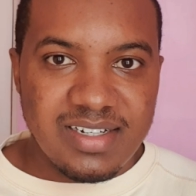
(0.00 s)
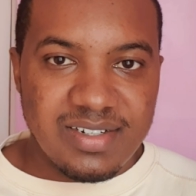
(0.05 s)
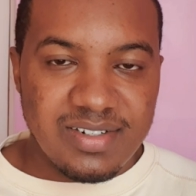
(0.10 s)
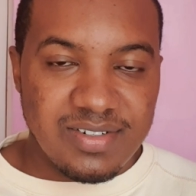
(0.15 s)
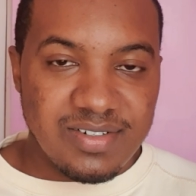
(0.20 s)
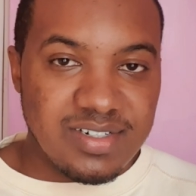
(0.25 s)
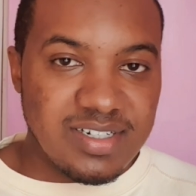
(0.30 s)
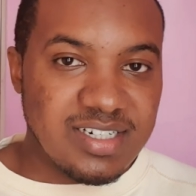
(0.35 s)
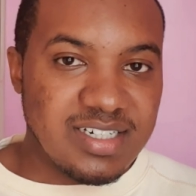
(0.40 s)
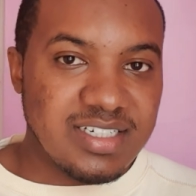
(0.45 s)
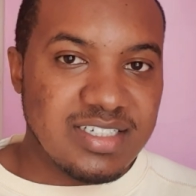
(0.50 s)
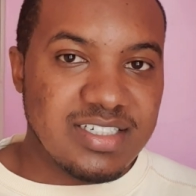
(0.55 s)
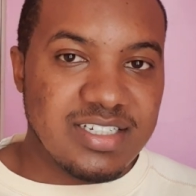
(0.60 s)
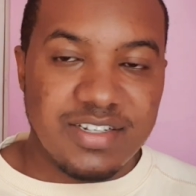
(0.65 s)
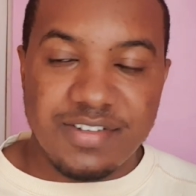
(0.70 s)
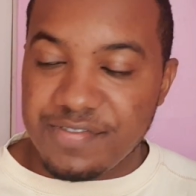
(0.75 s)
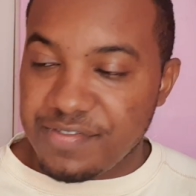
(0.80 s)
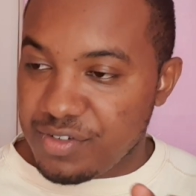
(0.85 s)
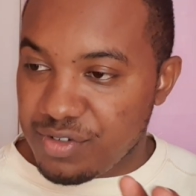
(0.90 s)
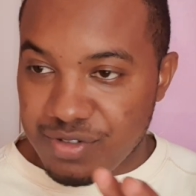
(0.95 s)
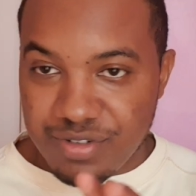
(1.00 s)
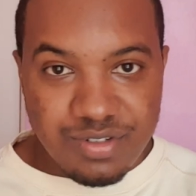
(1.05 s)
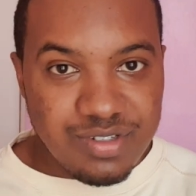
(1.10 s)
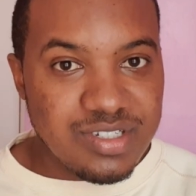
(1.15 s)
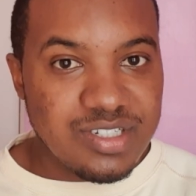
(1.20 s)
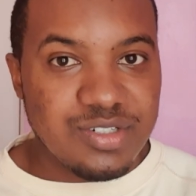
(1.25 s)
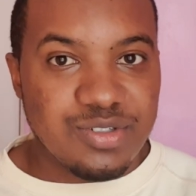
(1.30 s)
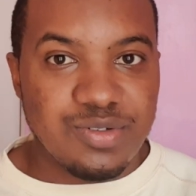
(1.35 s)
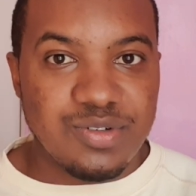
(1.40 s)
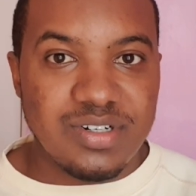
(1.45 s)
Right? If you use
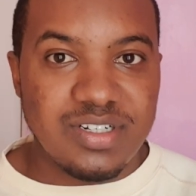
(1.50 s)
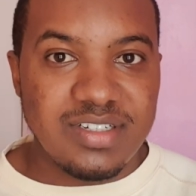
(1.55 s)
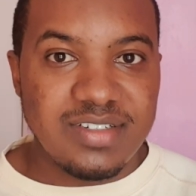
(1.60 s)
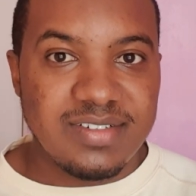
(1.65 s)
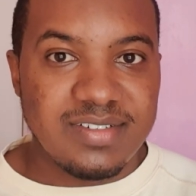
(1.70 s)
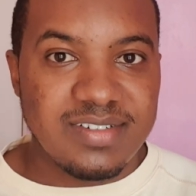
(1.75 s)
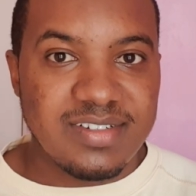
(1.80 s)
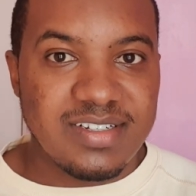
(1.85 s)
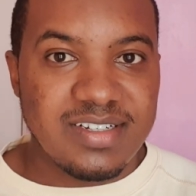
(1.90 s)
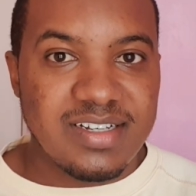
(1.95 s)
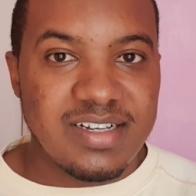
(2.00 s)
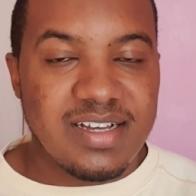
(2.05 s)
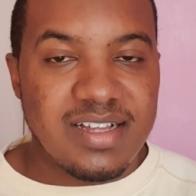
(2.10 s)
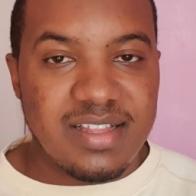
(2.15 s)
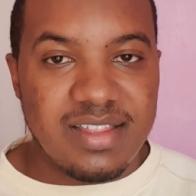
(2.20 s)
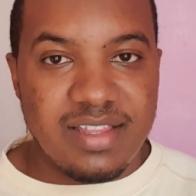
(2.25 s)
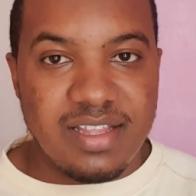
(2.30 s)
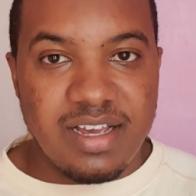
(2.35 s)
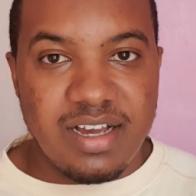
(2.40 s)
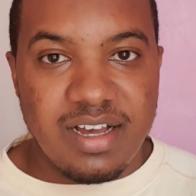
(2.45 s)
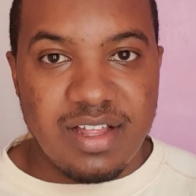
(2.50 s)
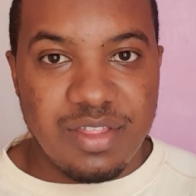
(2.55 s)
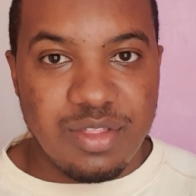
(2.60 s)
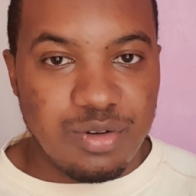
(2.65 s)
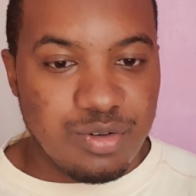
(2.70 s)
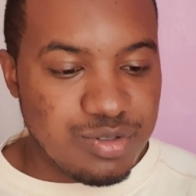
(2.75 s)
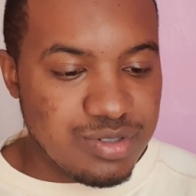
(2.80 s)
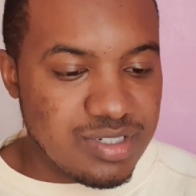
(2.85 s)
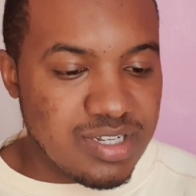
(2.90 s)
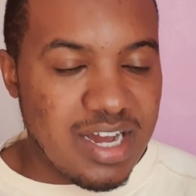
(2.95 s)
it well, there are
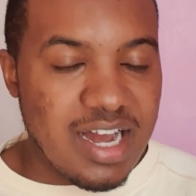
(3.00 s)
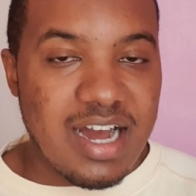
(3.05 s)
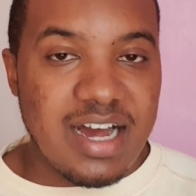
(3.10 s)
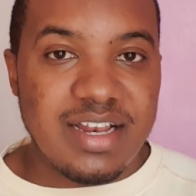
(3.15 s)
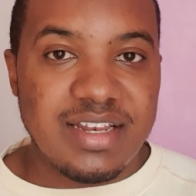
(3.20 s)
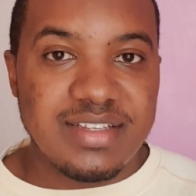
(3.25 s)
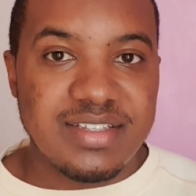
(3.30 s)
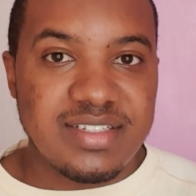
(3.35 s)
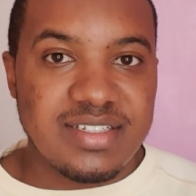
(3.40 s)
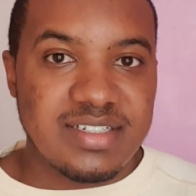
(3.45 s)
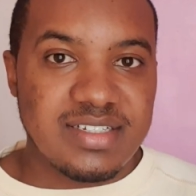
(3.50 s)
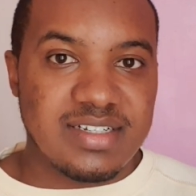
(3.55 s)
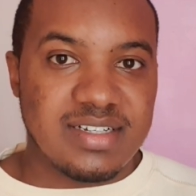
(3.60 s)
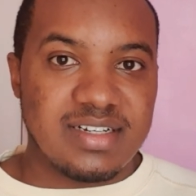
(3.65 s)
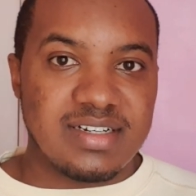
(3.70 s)
those ads.